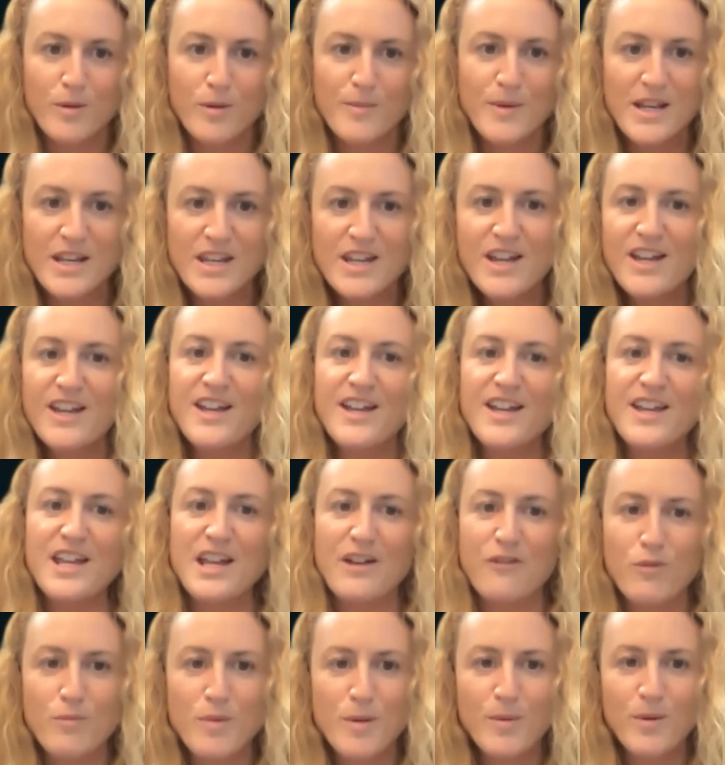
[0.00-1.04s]
And yeah,
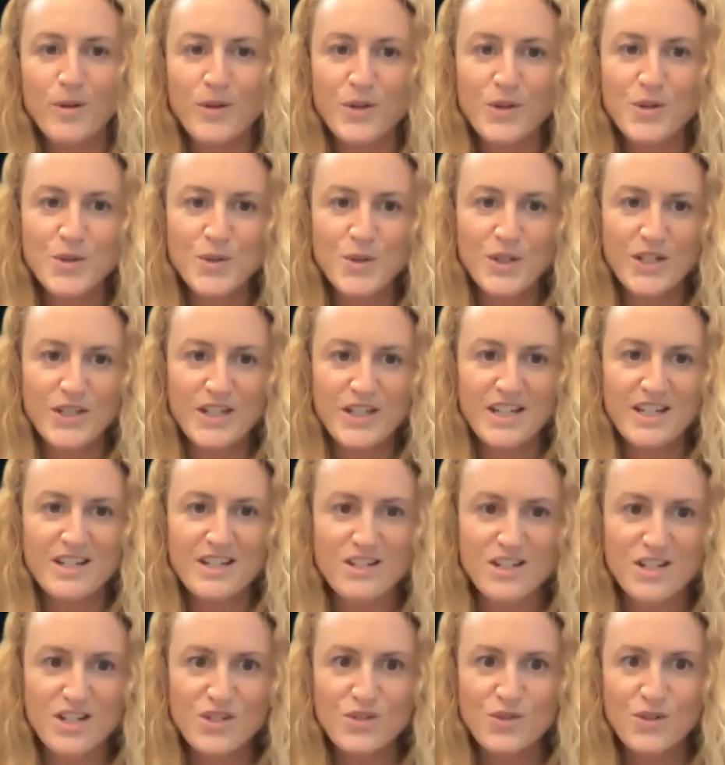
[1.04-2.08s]
for people on the call, I think
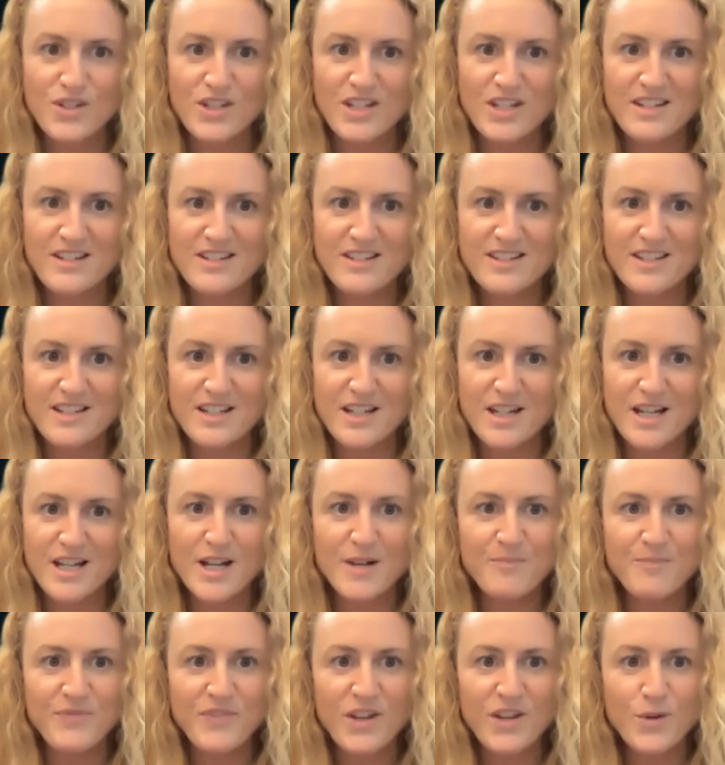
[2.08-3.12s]
it just really is
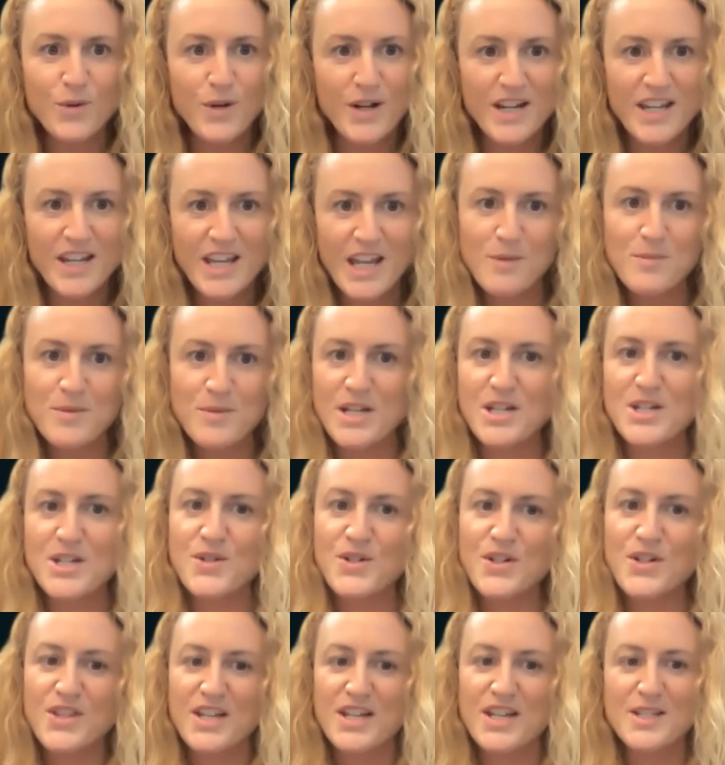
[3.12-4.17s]
quite a game changer
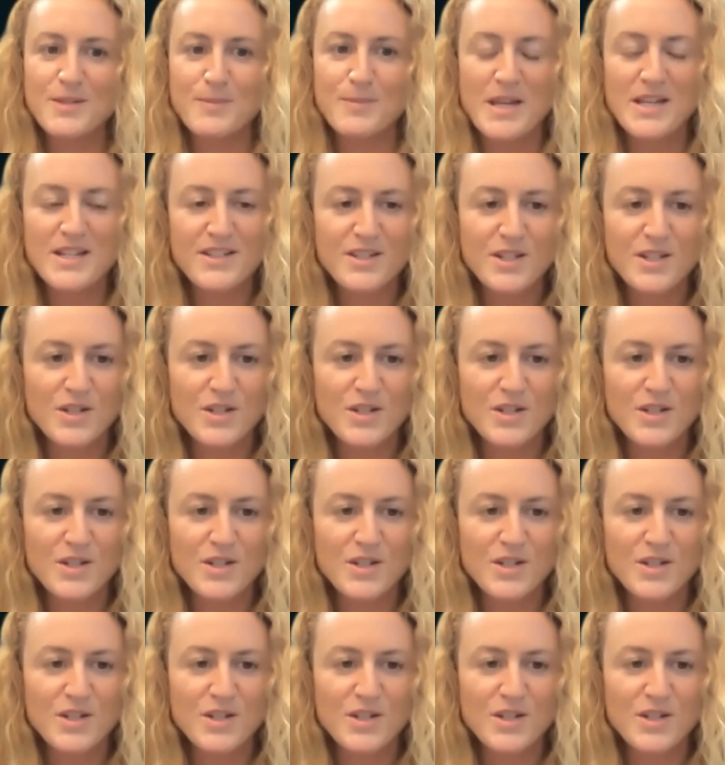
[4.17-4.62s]
in that space.